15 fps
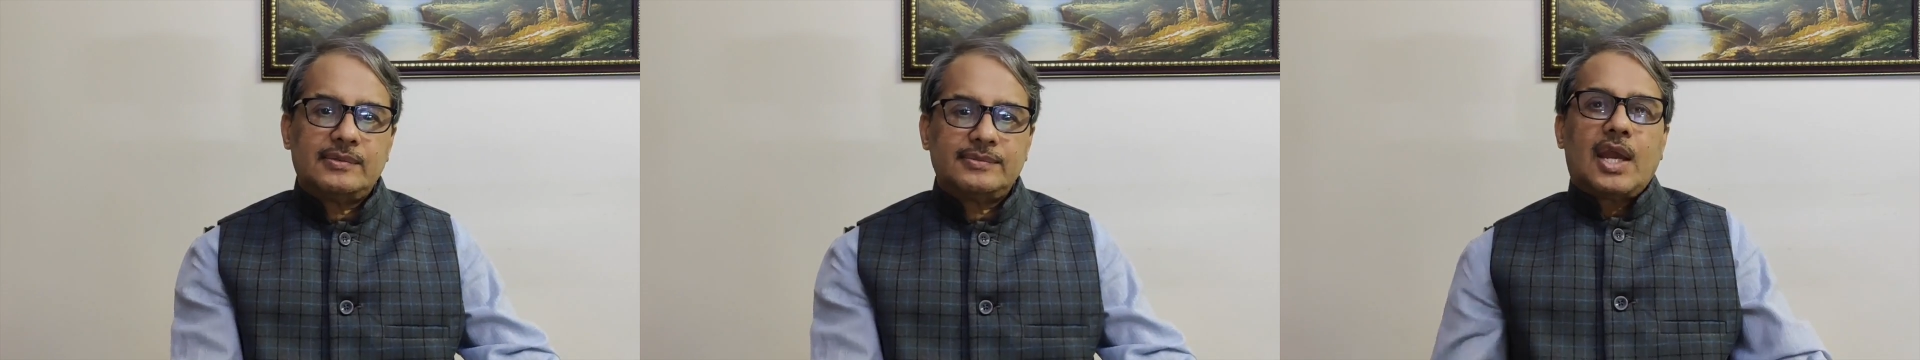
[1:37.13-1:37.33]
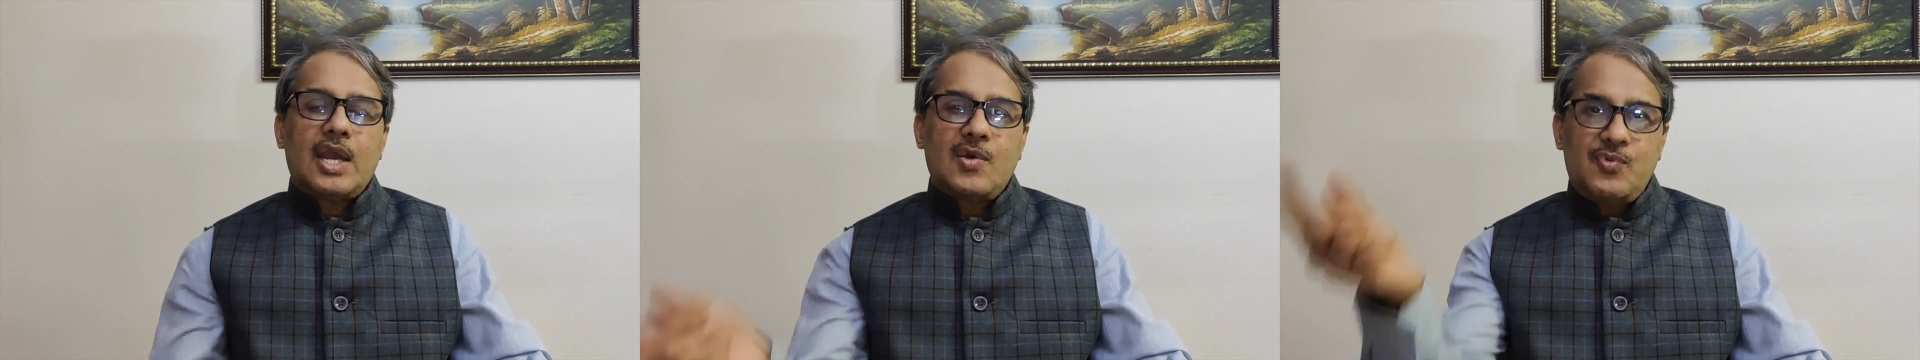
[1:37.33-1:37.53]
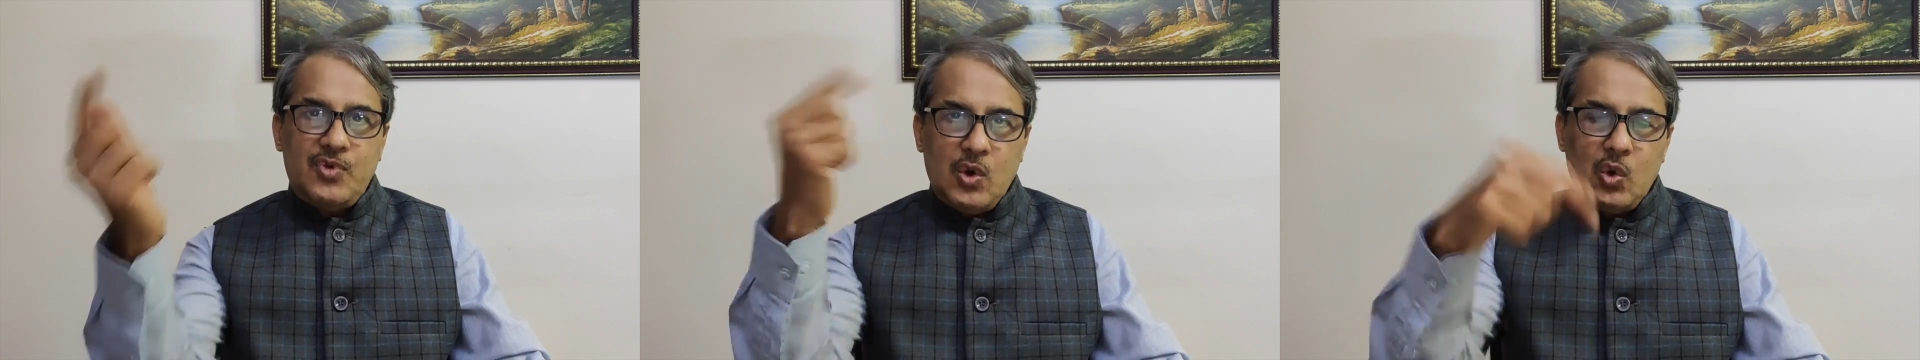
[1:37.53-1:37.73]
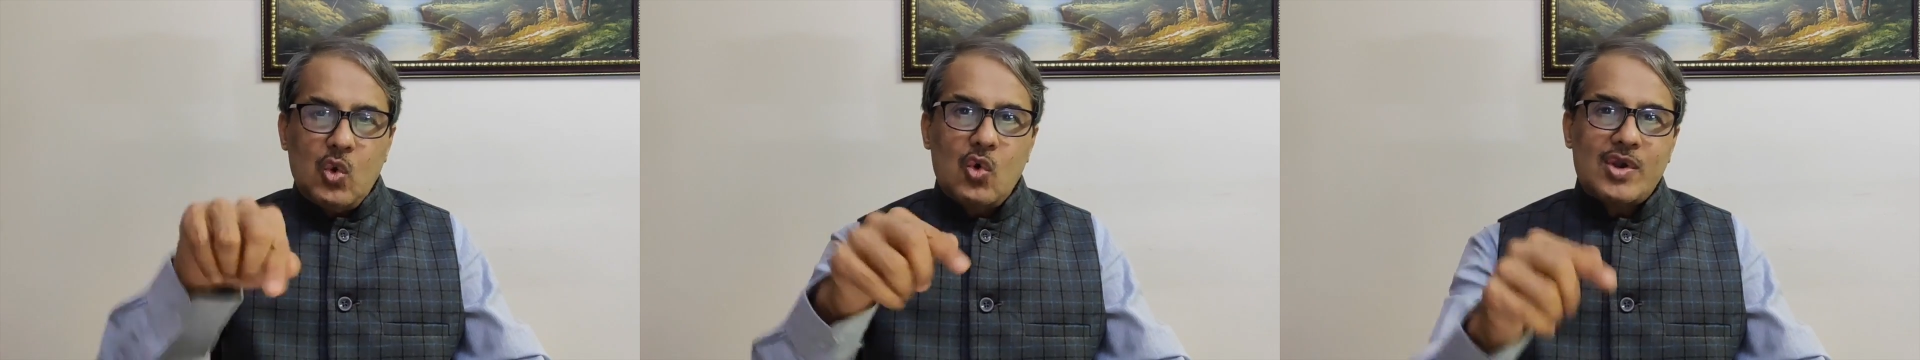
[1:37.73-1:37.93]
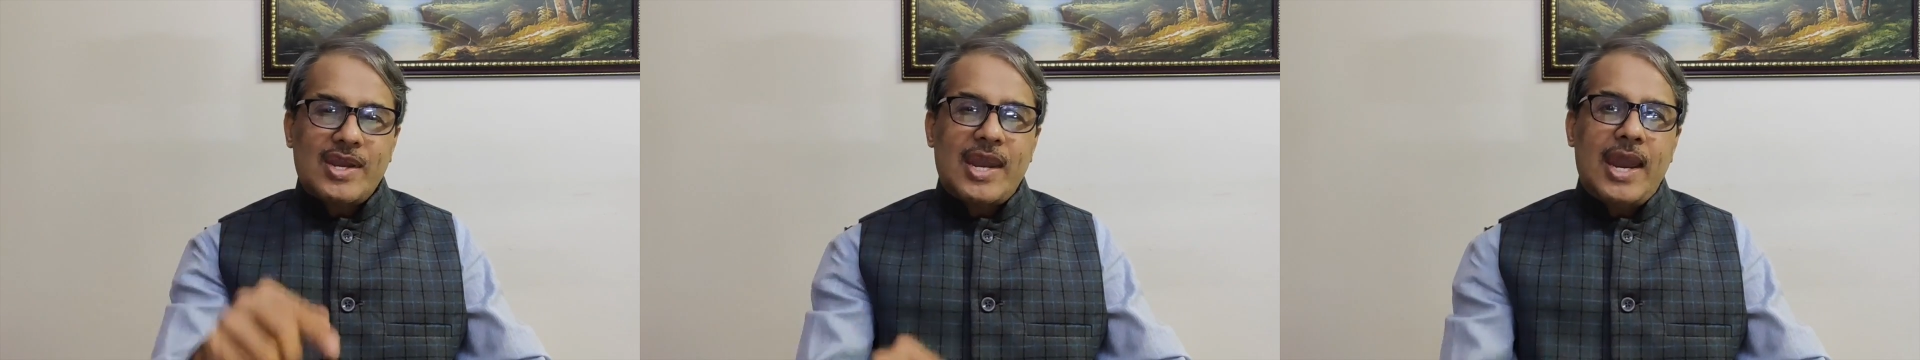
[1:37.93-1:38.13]
If you
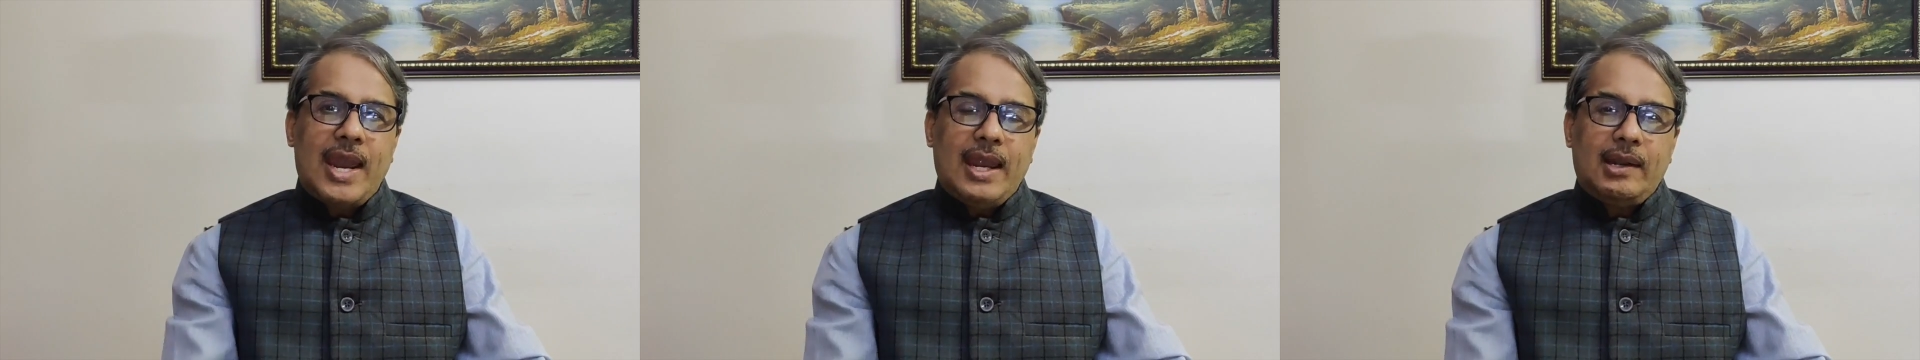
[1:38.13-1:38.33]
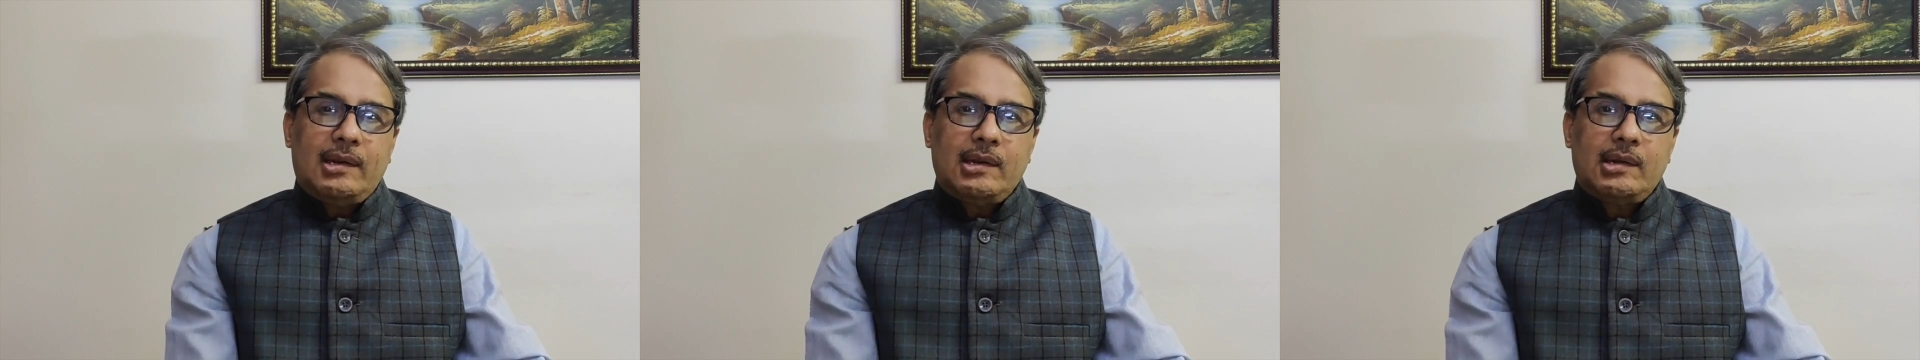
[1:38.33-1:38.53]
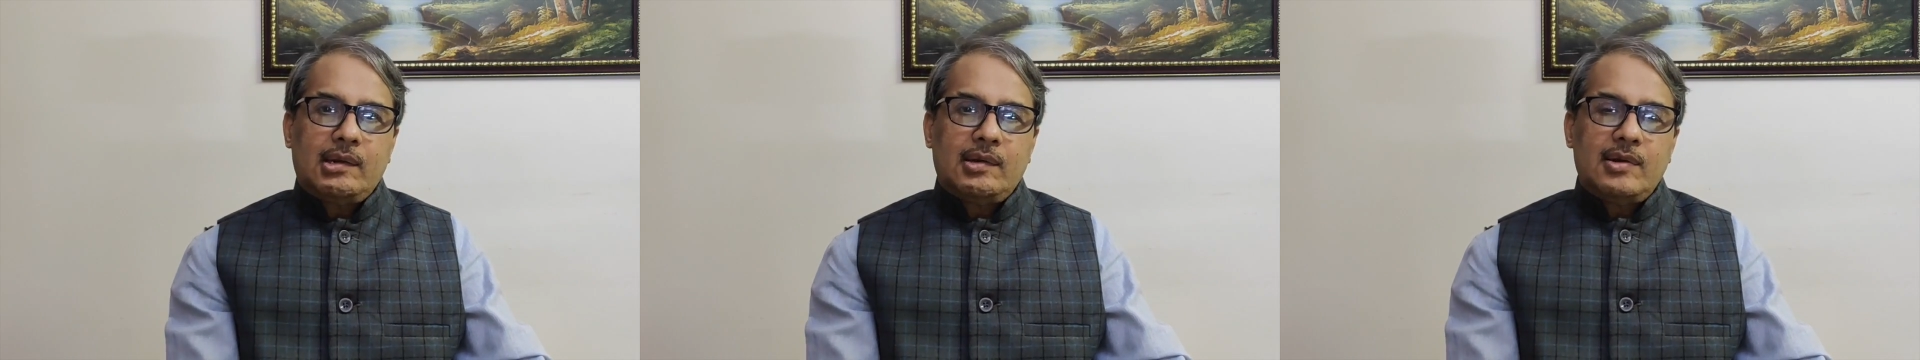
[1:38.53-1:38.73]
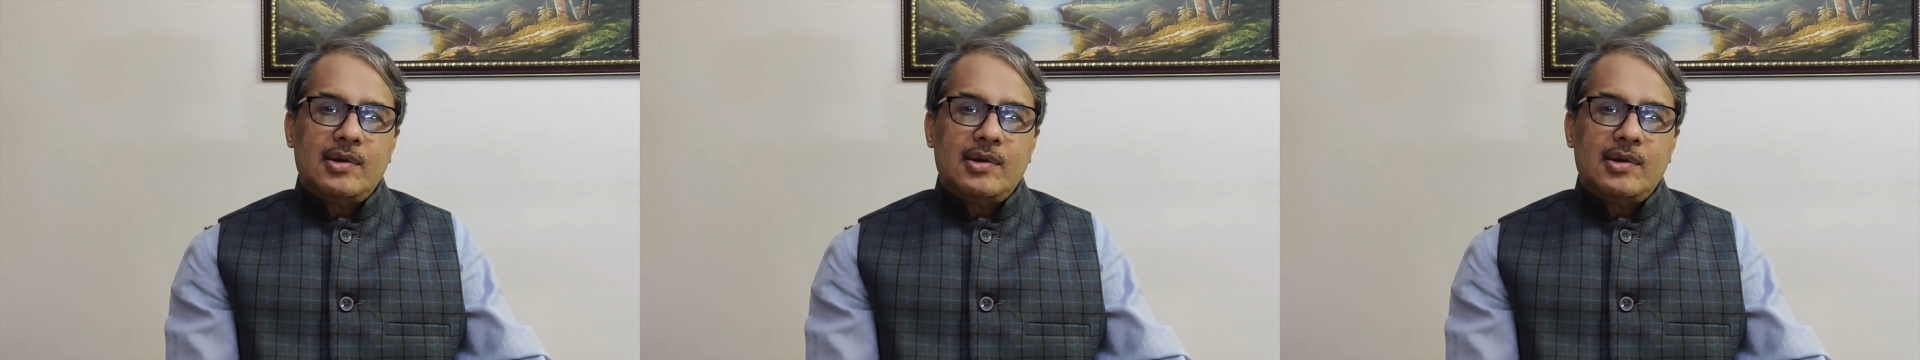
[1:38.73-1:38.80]
look at